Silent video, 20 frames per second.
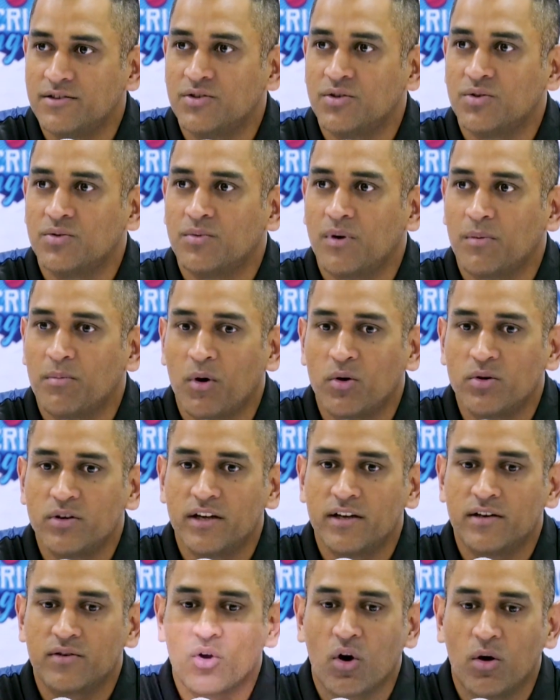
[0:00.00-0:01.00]
you know, about
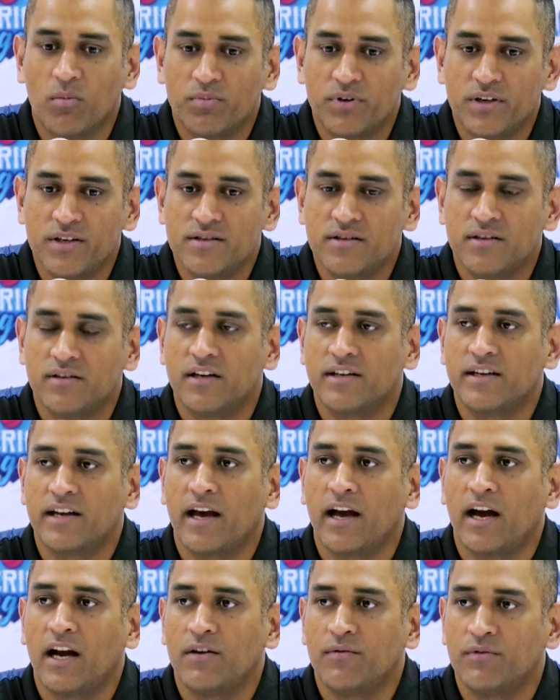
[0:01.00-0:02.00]
that competition that
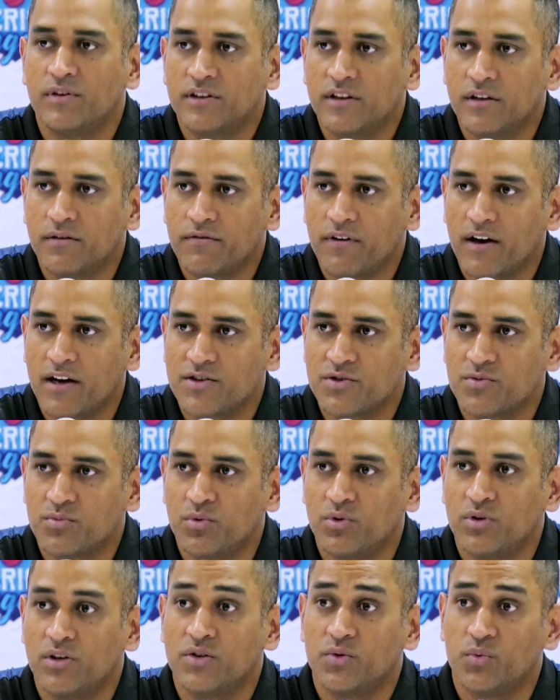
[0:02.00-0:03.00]
I had with the fast
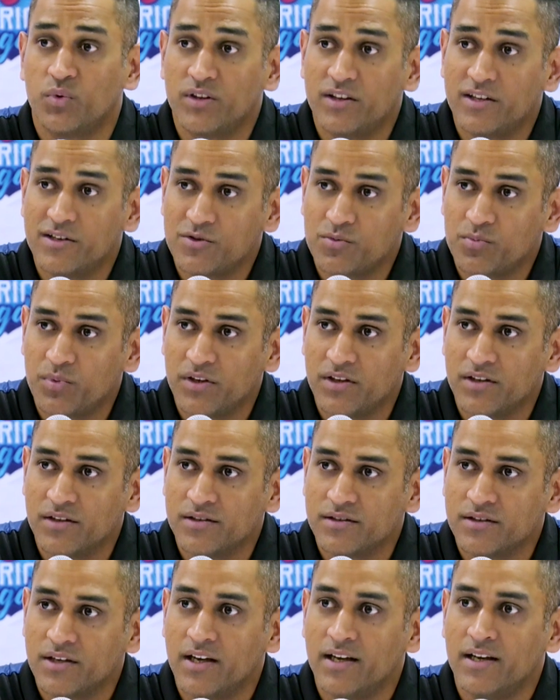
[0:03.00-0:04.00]
bowlers, with the
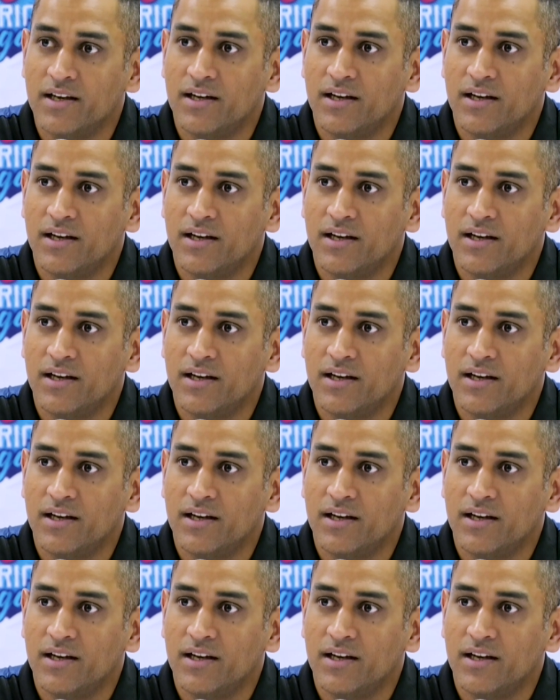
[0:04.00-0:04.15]
spinners,